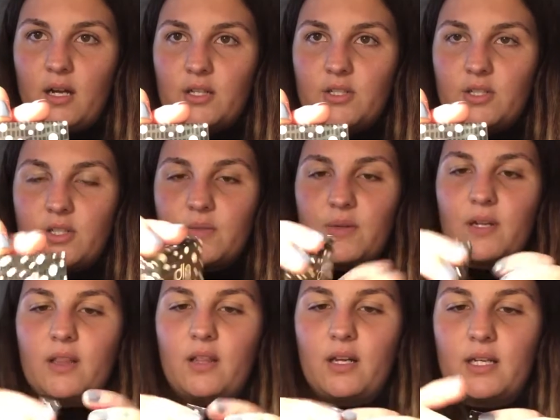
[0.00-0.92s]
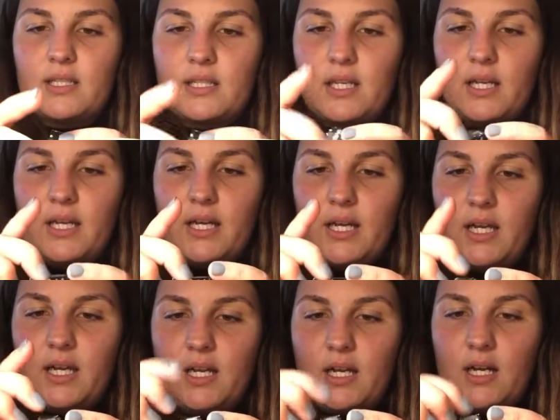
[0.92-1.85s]
That's just what it looks
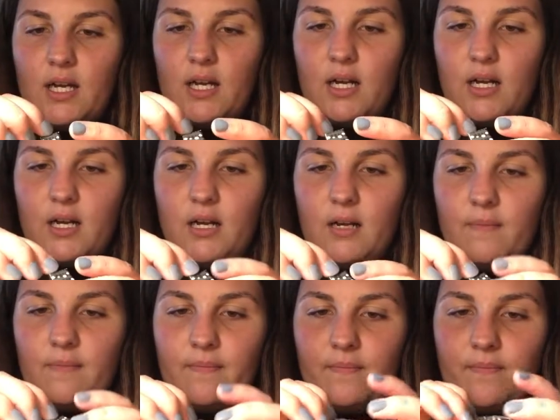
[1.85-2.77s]
like. Um,